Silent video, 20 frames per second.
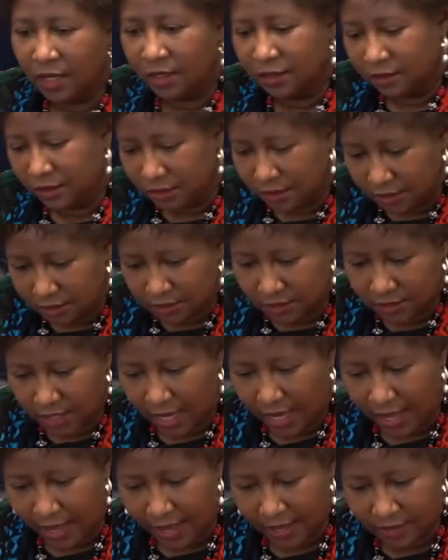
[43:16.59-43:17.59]
looked
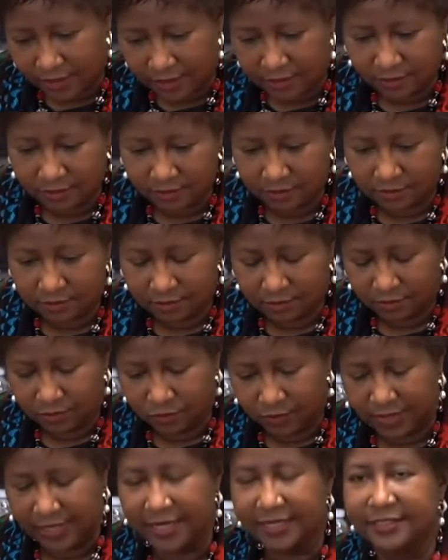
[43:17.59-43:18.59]
at
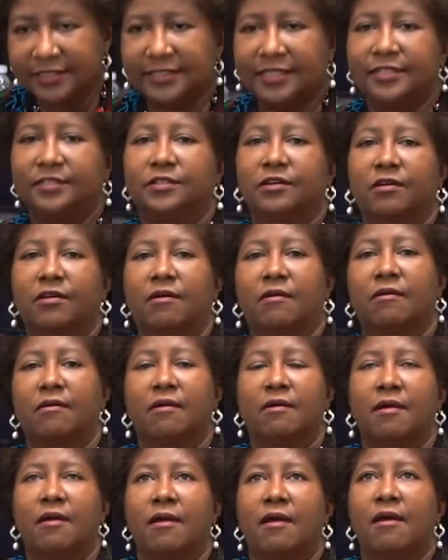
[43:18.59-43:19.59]
what I sent her,
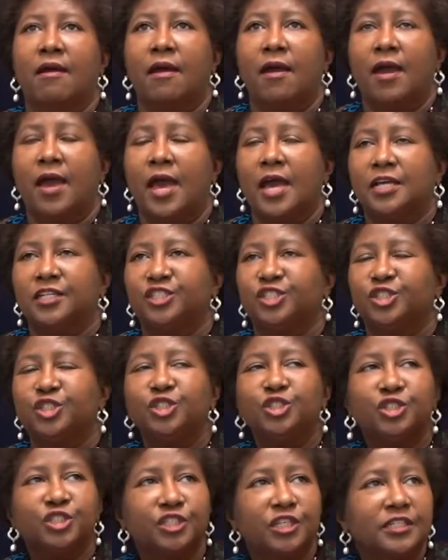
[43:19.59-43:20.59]
and she
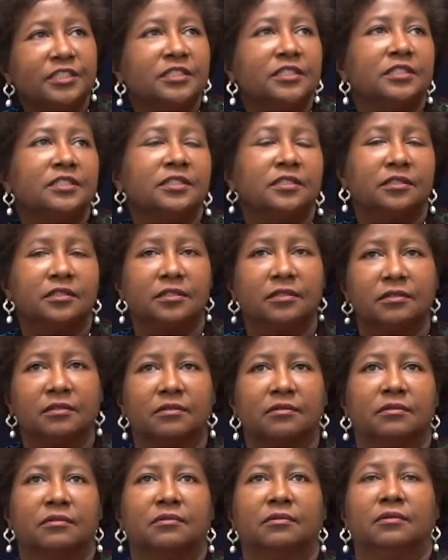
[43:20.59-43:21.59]
sent it
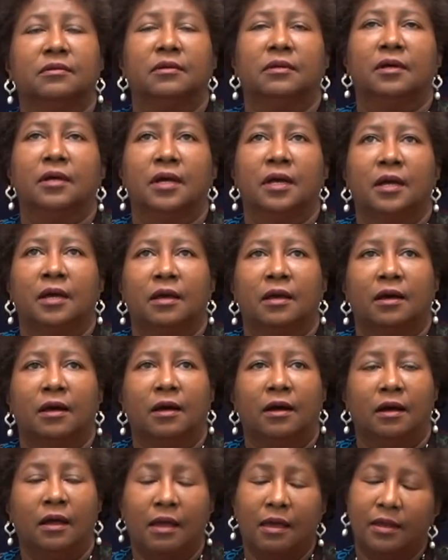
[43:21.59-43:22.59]
to
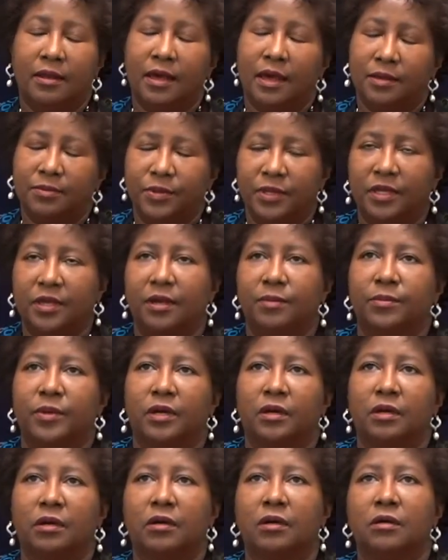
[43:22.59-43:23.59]
an
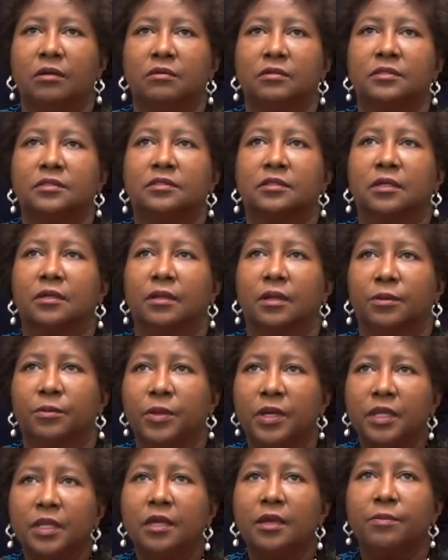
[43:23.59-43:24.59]
IBMer who was an
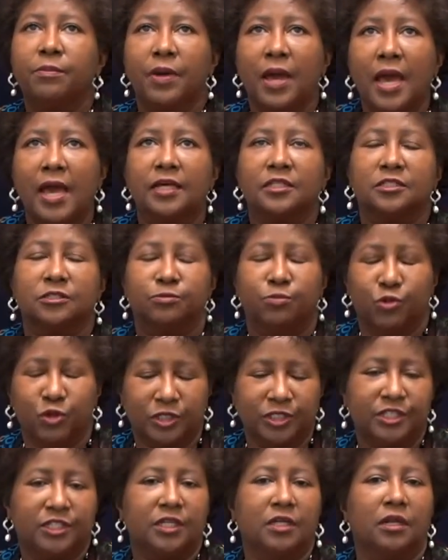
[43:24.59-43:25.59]
immediate past
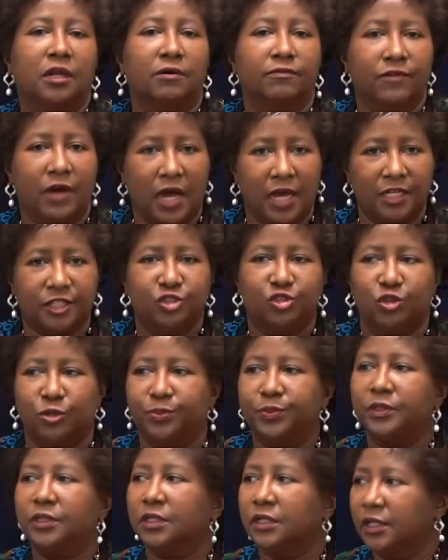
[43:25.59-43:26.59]
president of
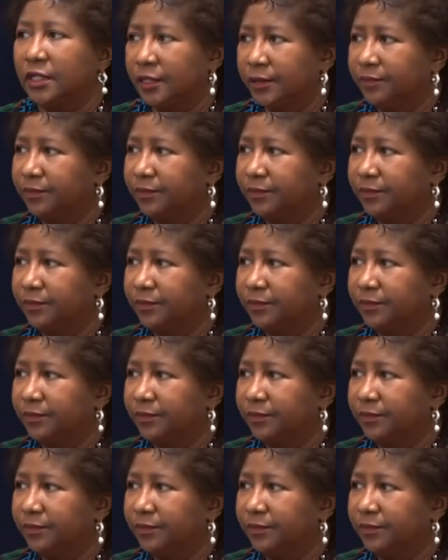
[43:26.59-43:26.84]
IEEE.